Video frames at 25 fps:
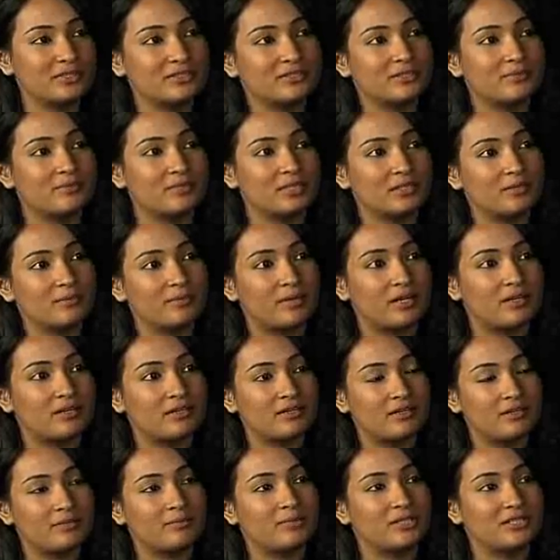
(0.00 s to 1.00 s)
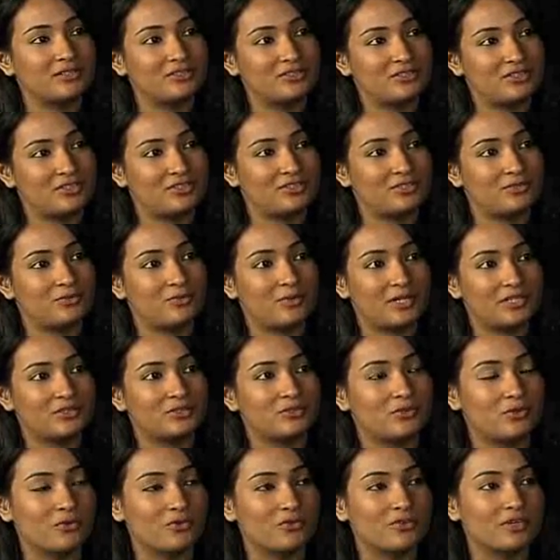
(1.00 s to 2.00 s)
something about it administration-wise
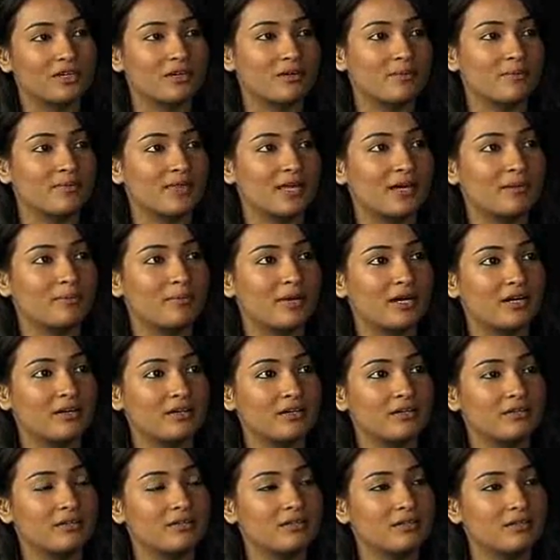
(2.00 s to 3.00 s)
to overcome that barrier?